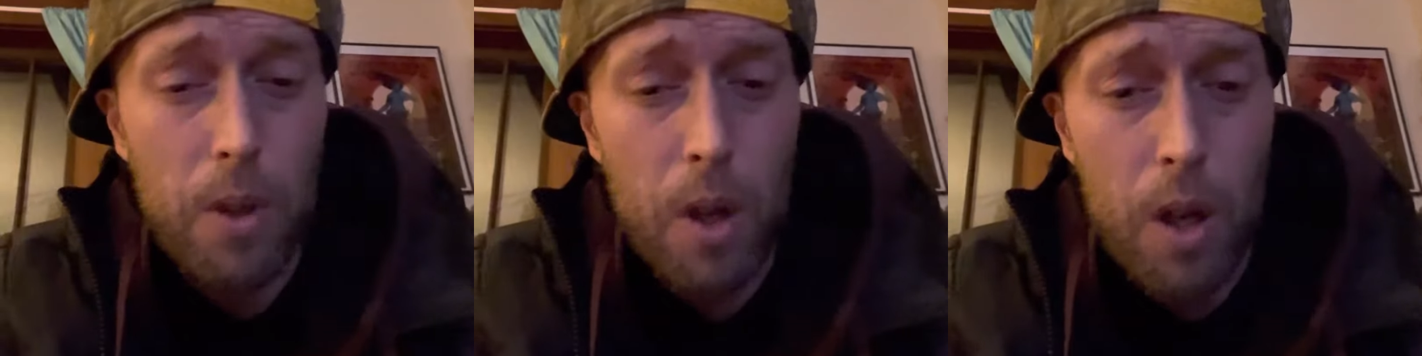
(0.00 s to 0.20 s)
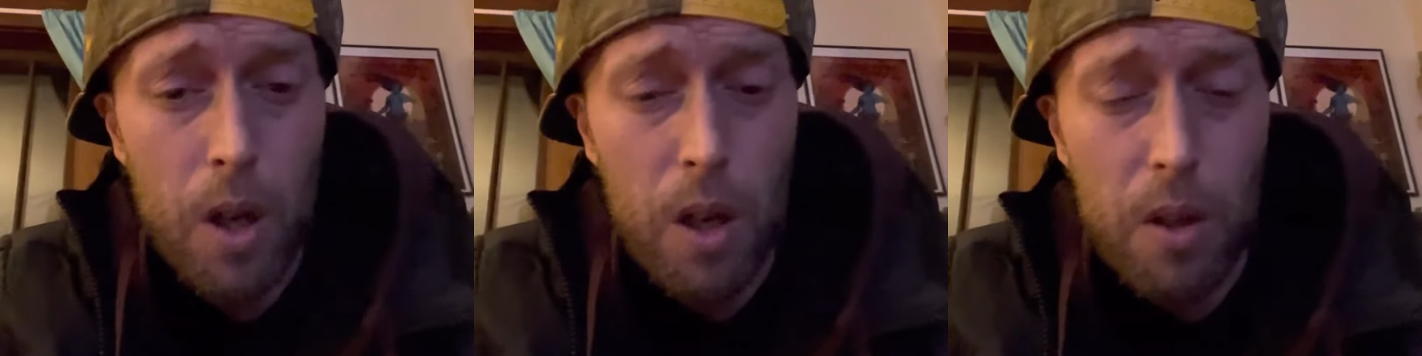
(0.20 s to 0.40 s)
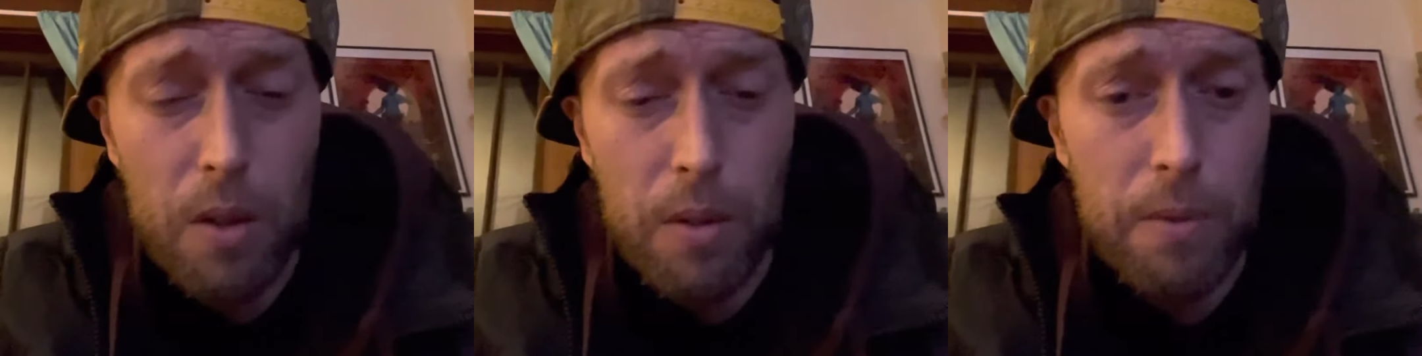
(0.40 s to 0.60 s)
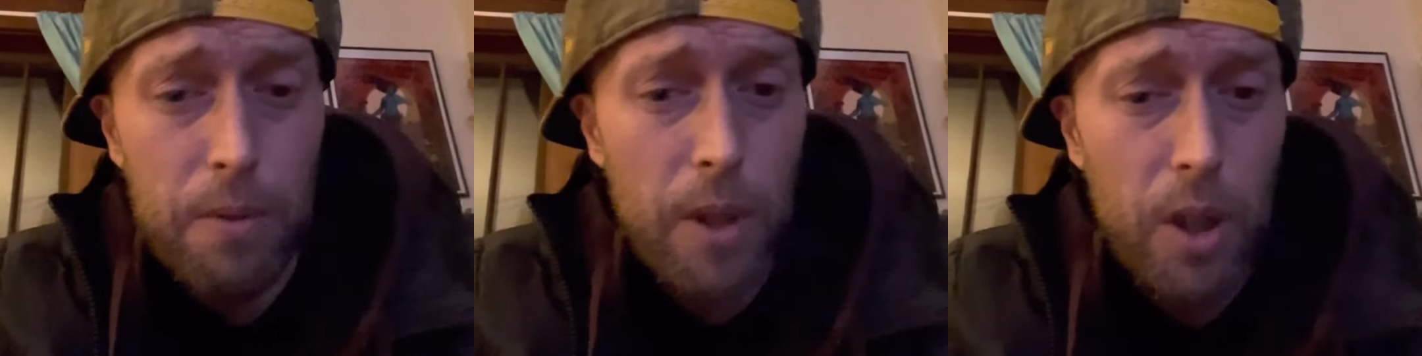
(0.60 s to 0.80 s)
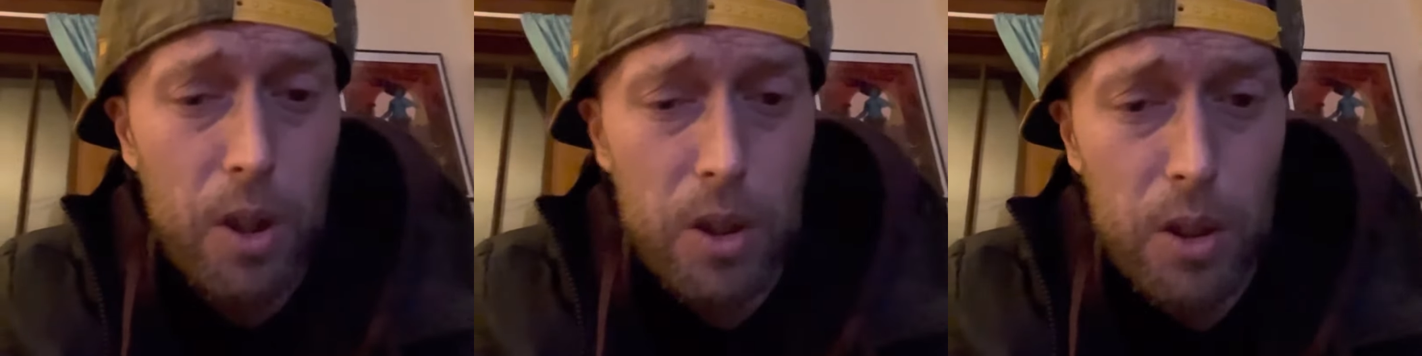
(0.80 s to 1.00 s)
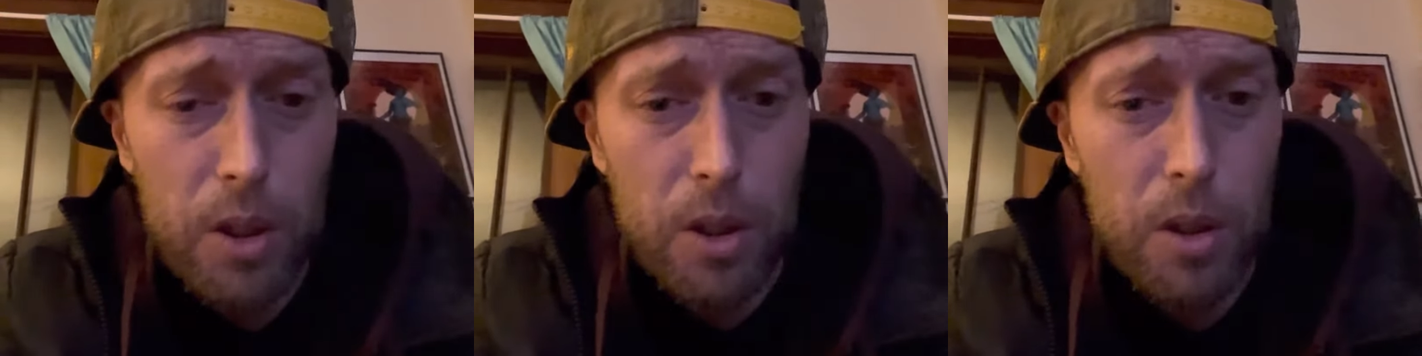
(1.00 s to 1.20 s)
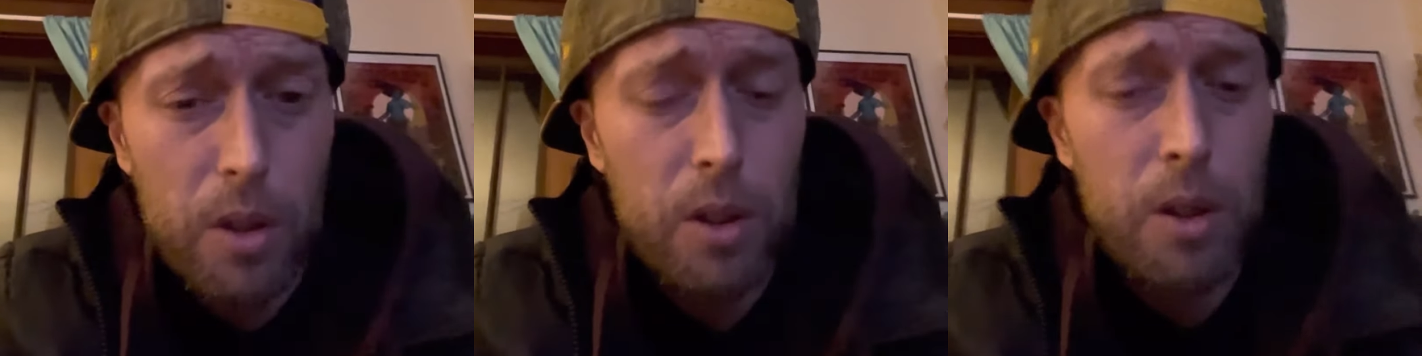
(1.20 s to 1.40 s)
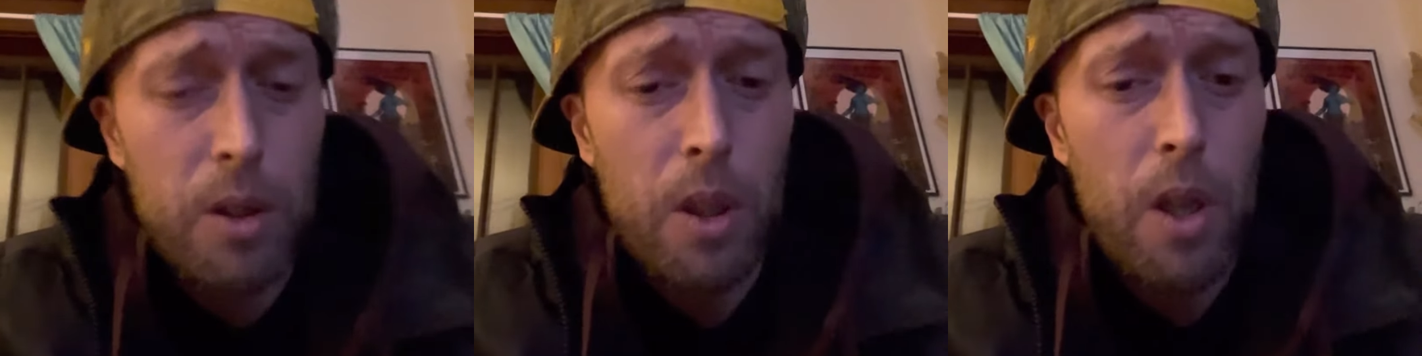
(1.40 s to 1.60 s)
uh,
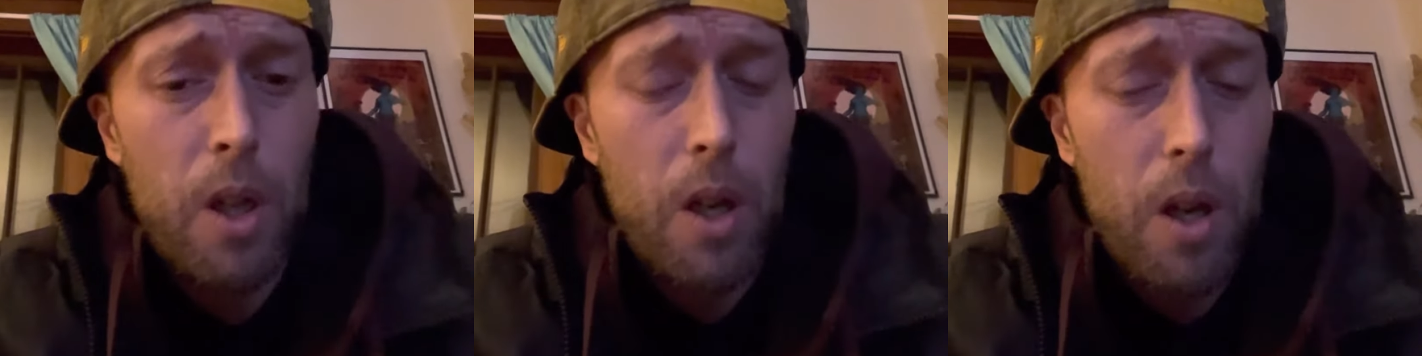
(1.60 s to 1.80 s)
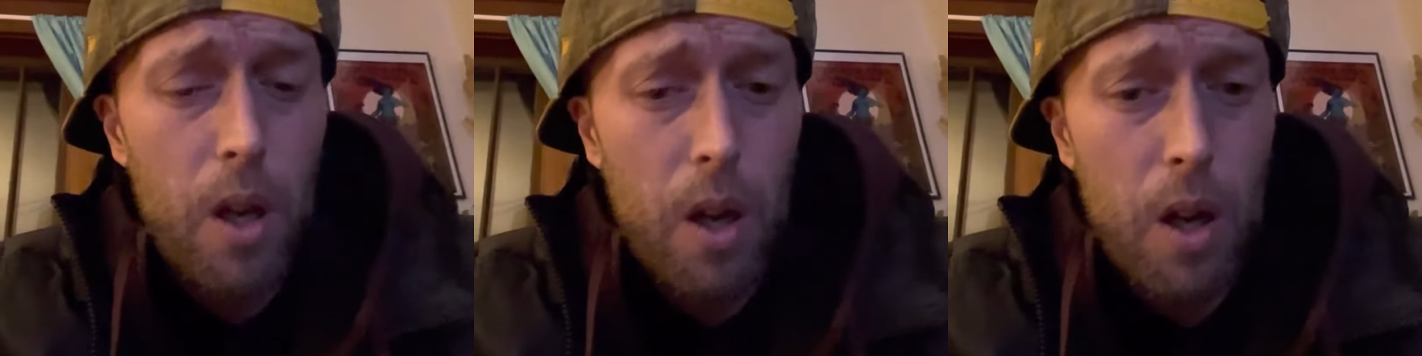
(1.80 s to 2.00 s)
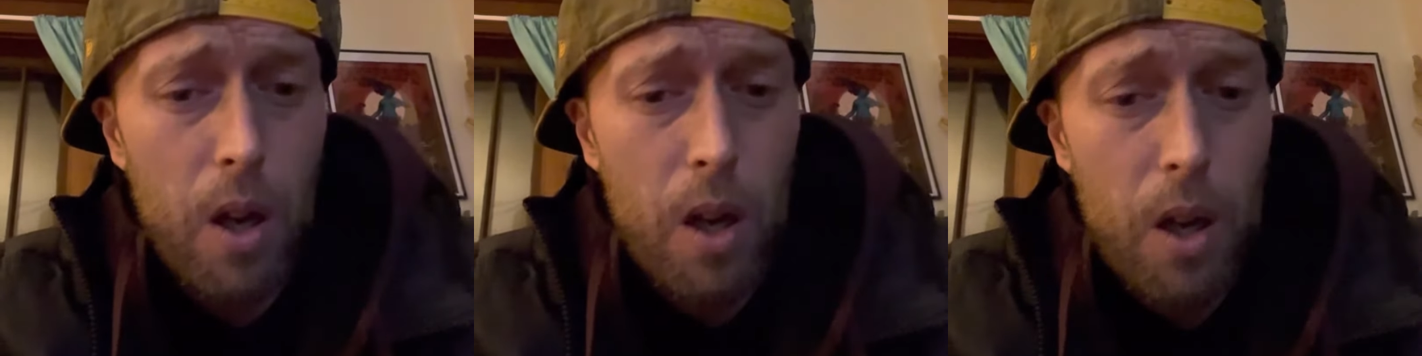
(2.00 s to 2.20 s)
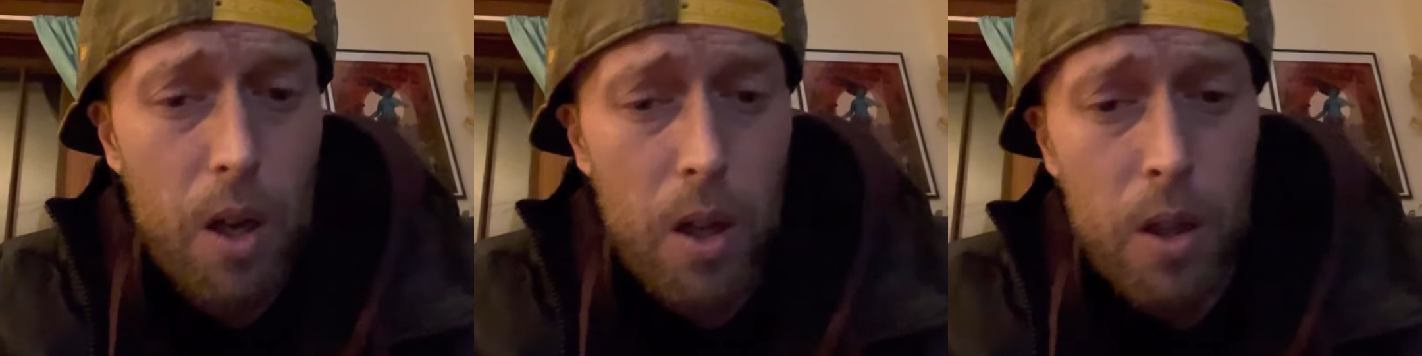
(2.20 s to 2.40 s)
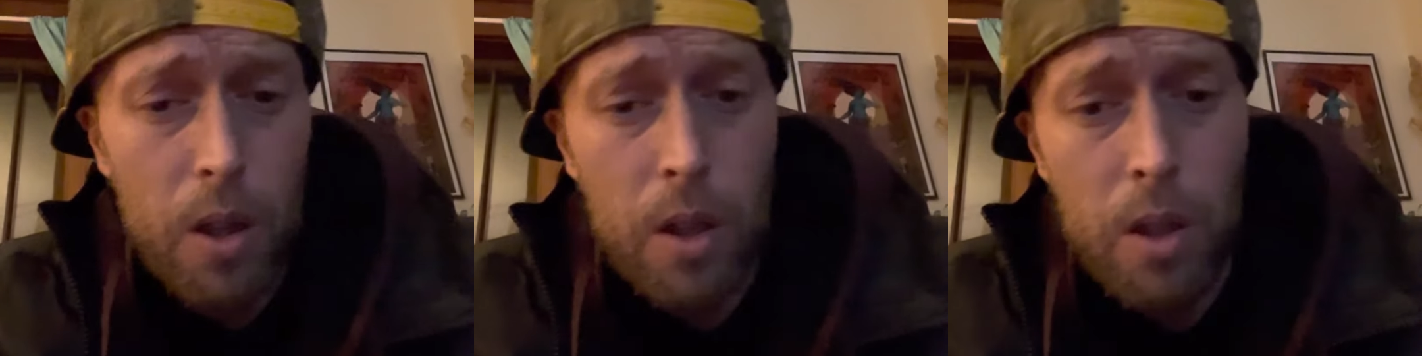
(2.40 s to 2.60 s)
failures. Uh,